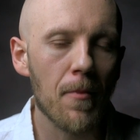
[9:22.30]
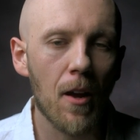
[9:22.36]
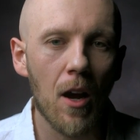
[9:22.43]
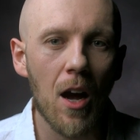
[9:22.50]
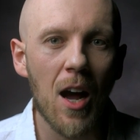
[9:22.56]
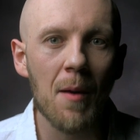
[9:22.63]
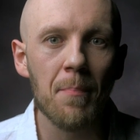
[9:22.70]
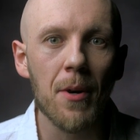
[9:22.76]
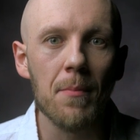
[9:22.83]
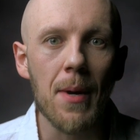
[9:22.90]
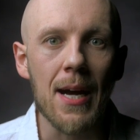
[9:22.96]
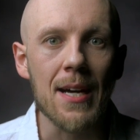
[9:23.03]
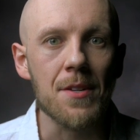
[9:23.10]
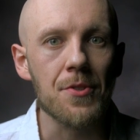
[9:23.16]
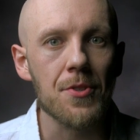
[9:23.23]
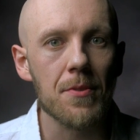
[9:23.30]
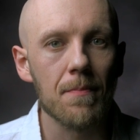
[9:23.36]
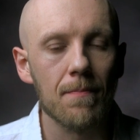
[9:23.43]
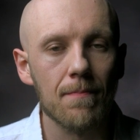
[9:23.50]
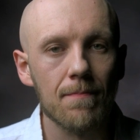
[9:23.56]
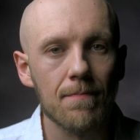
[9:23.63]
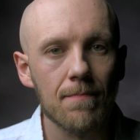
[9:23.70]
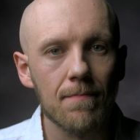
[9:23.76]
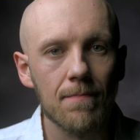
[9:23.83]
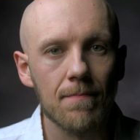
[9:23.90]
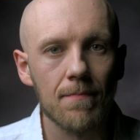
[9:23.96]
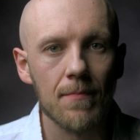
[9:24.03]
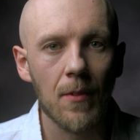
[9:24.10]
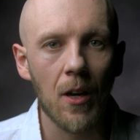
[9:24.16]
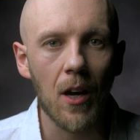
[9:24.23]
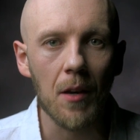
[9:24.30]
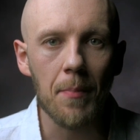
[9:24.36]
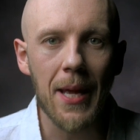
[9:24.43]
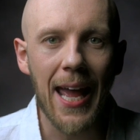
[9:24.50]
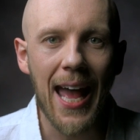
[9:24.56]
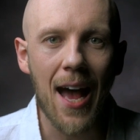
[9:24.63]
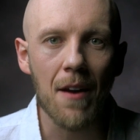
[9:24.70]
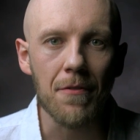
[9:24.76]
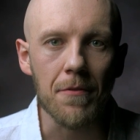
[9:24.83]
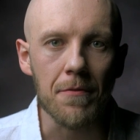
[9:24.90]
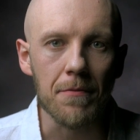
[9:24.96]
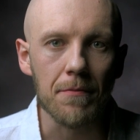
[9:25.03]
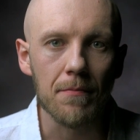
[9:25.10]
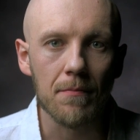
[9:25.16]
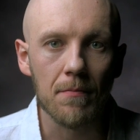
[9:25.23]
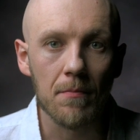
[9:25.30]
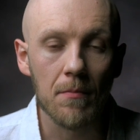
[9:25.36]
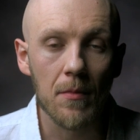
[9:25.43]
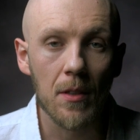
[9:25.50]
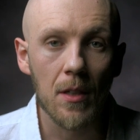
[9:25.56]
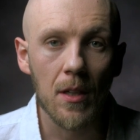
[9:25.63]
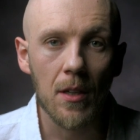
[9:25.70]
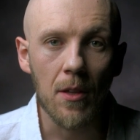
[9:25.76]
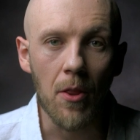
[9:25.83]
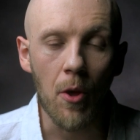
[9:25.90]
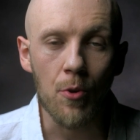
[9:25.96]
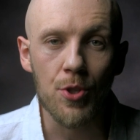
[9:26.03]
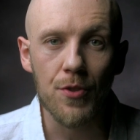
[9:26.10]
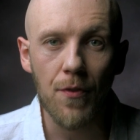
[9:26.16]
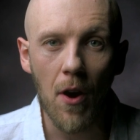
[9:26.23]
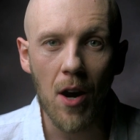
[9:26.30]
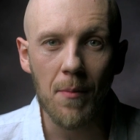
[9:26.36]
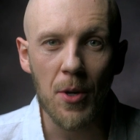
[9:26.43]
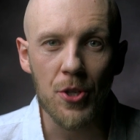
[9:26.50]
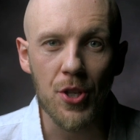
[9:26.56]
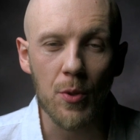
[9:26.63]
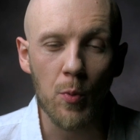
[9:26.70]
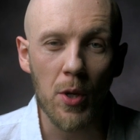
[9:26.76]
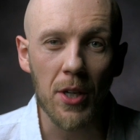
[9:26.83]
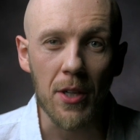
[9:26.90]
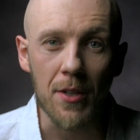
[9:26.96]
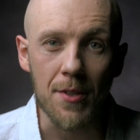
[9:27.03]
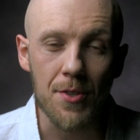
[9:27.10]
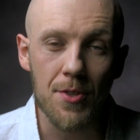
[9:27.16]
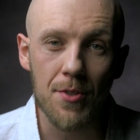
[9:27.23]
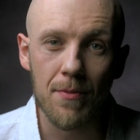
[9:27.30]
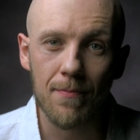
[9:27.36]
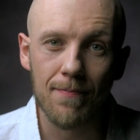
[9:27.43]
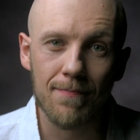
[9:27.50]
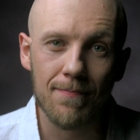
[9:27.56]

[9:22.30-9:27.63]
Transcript: compromise on behalf of those farmers and workers.